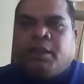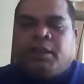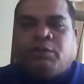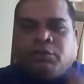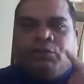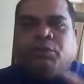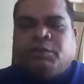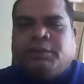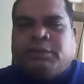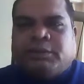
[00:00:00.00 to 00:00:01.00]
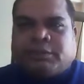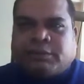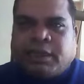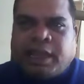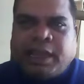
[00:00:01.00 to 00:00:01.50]
Now the
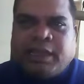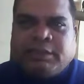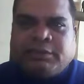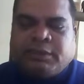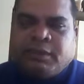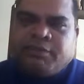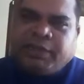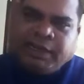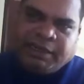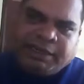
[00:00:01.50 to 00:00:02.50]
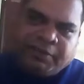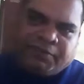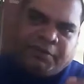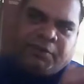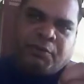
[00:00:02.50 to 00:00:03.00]
universe has a very
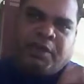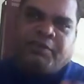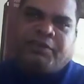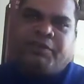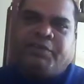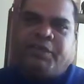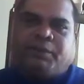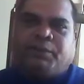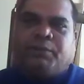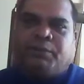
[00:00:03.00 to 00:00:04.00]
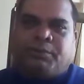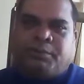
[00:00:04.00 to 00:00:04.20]
different way of giving it to you.